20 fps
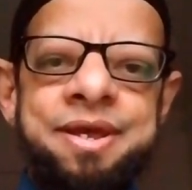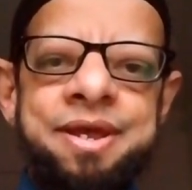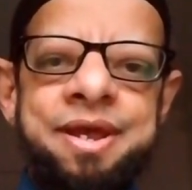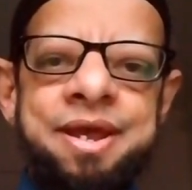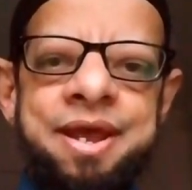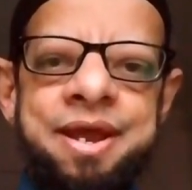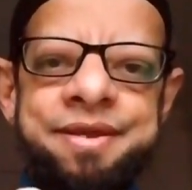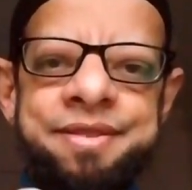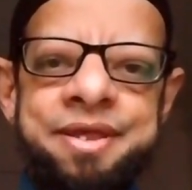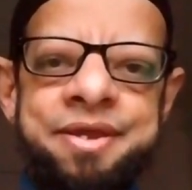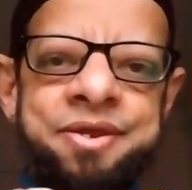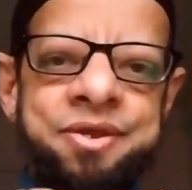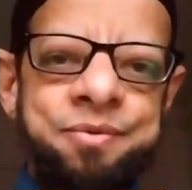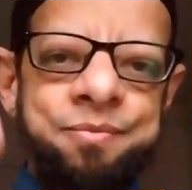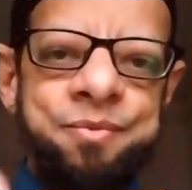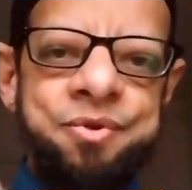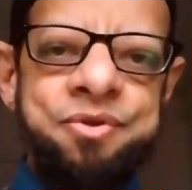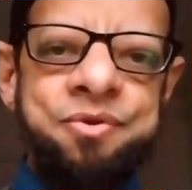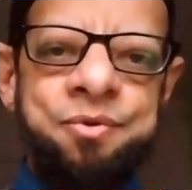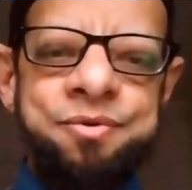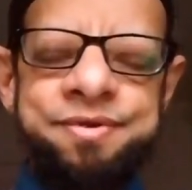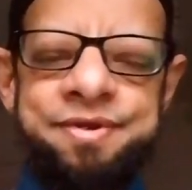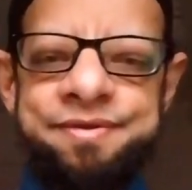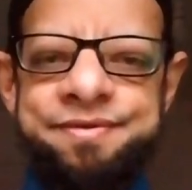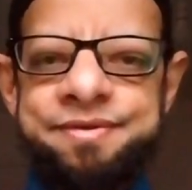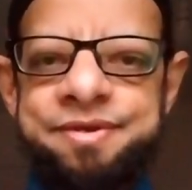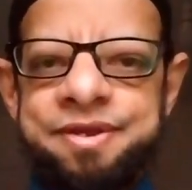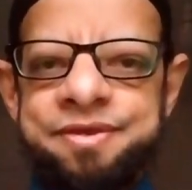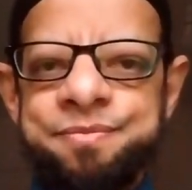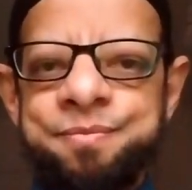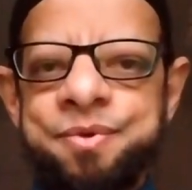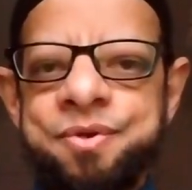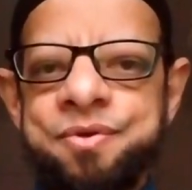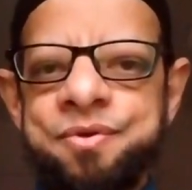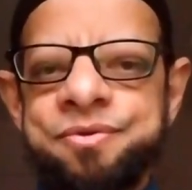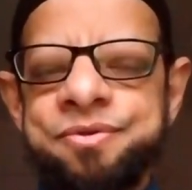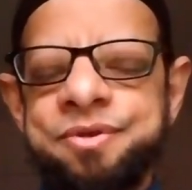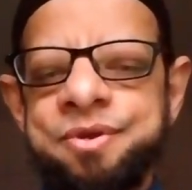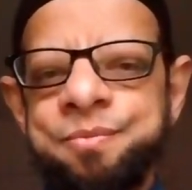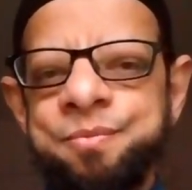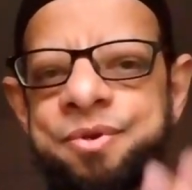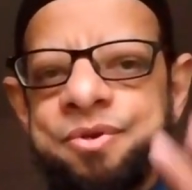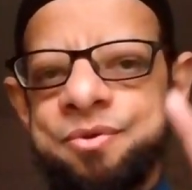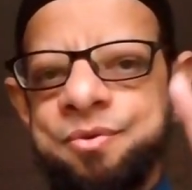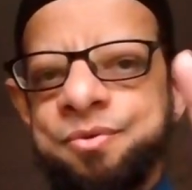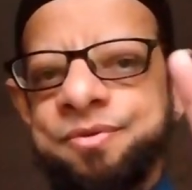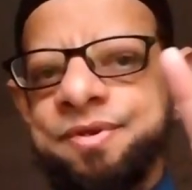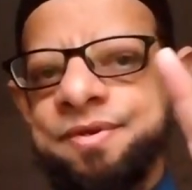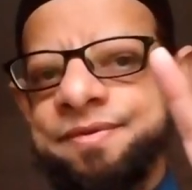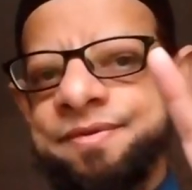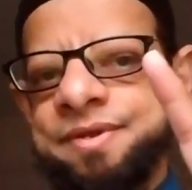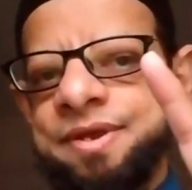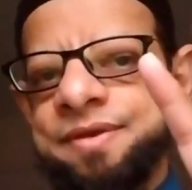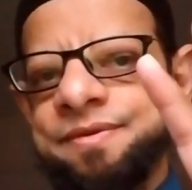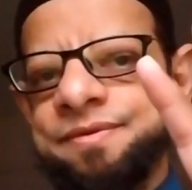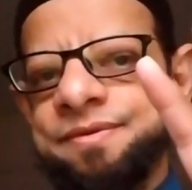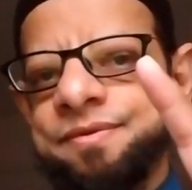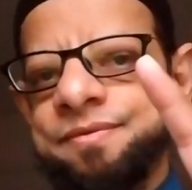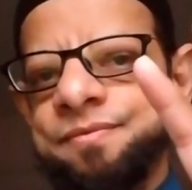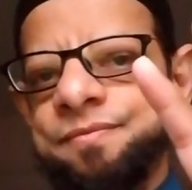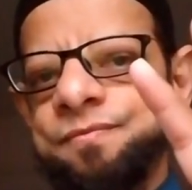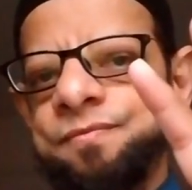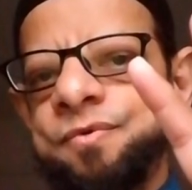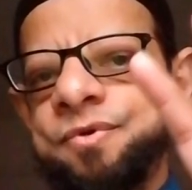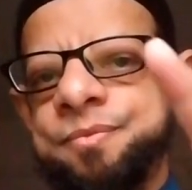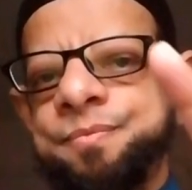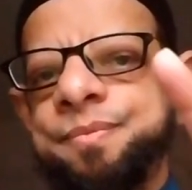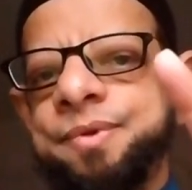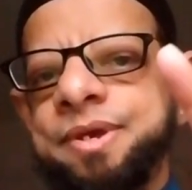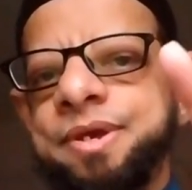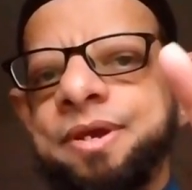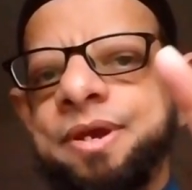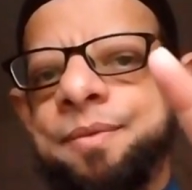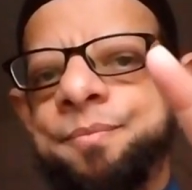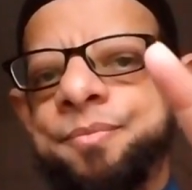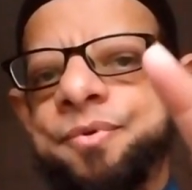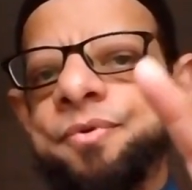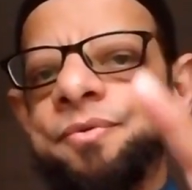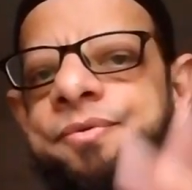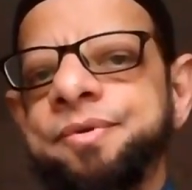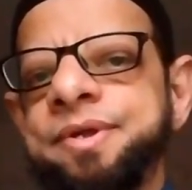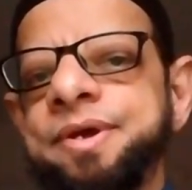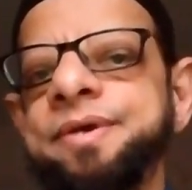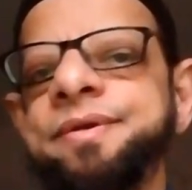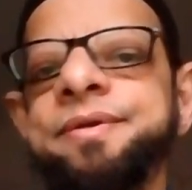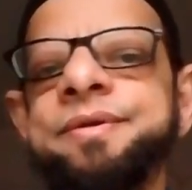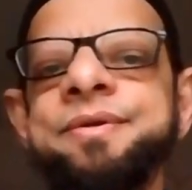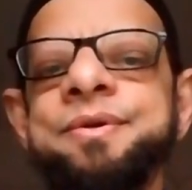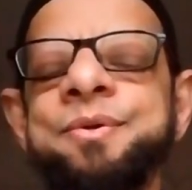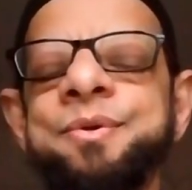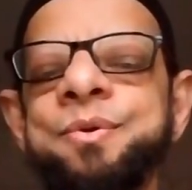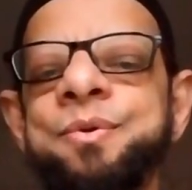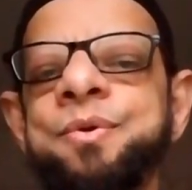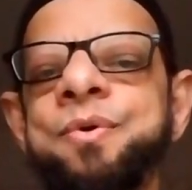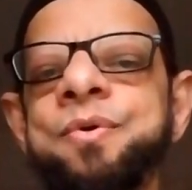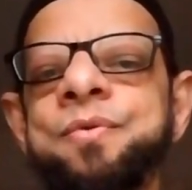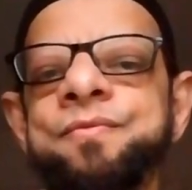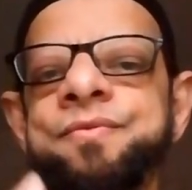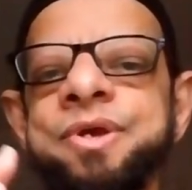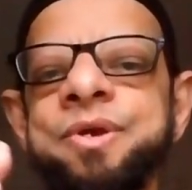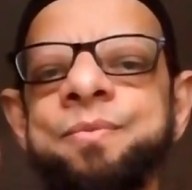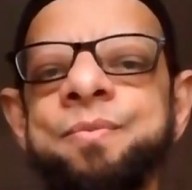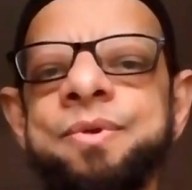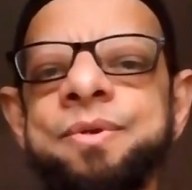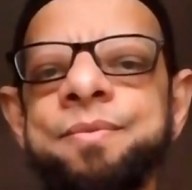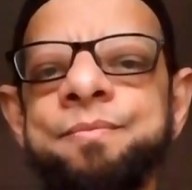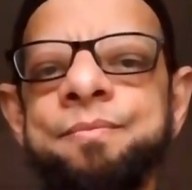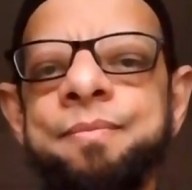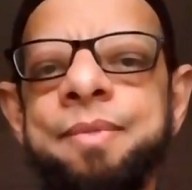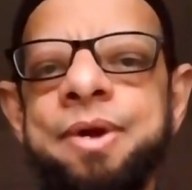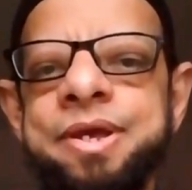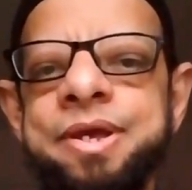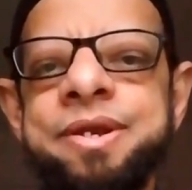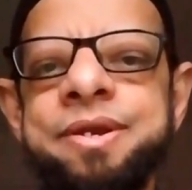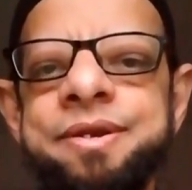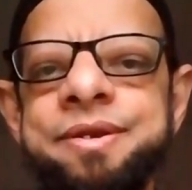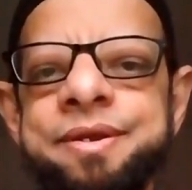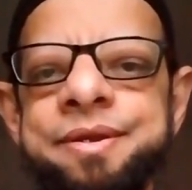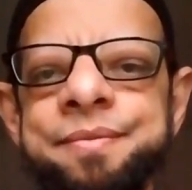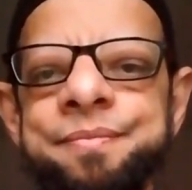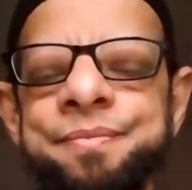and then human consciousness, because human consciousness would be a product of human mind,